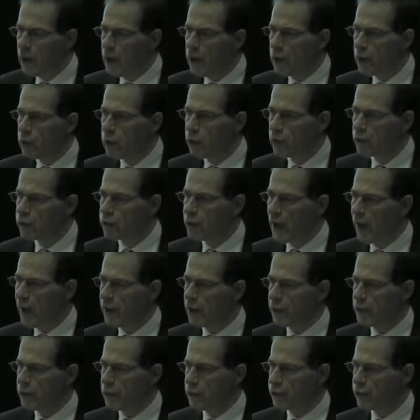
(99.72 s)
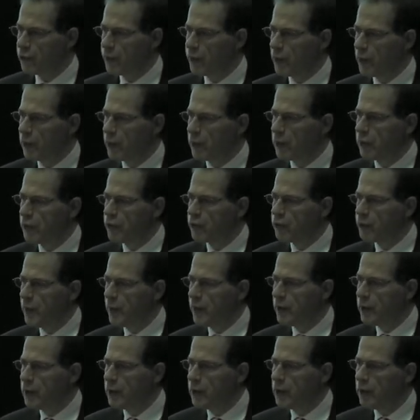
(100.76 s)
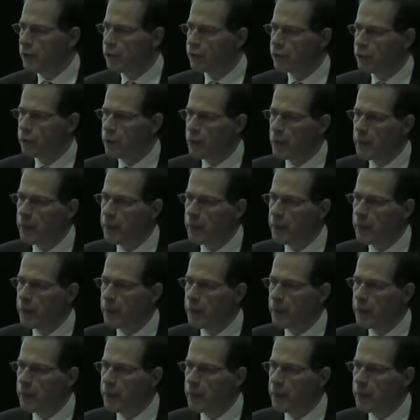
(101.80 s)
It will take disability spending from